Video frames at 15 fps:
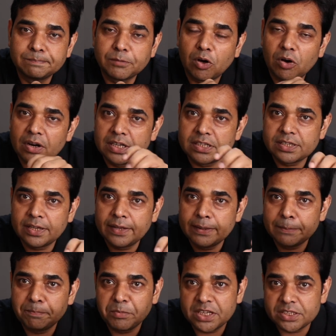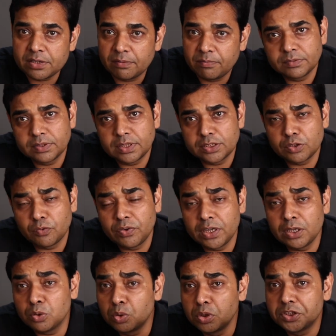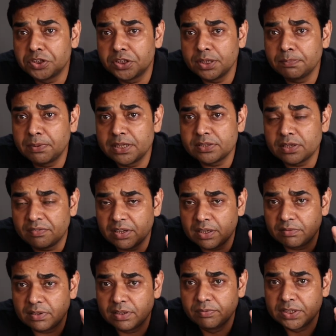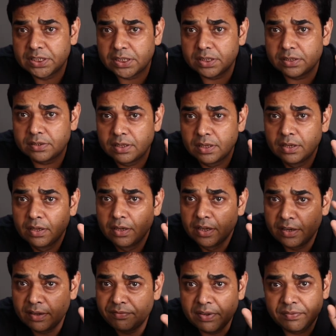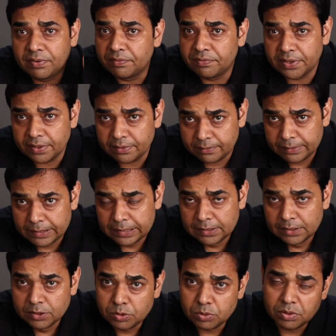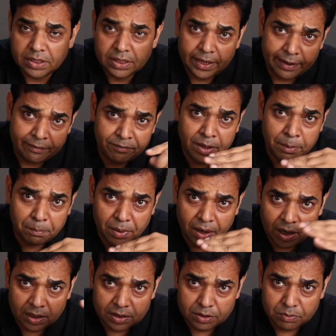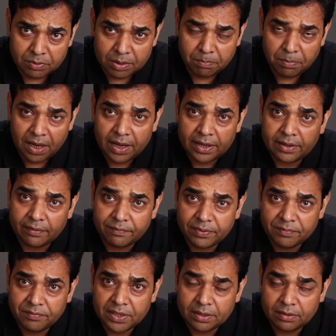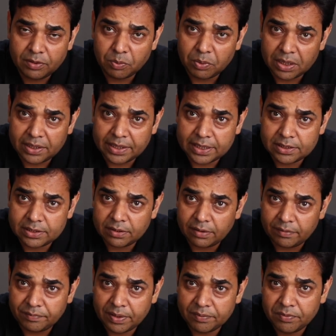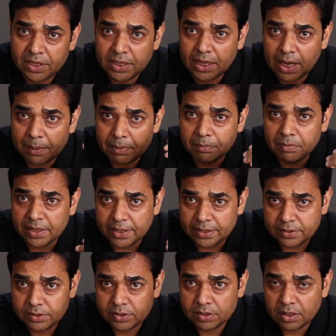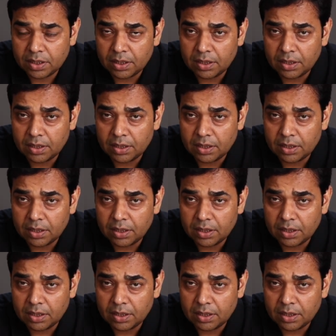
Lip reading: or let's say there is a very good cheap lens available which is Nifty 50. So in every brand you will buy you can get a 50 mm lens,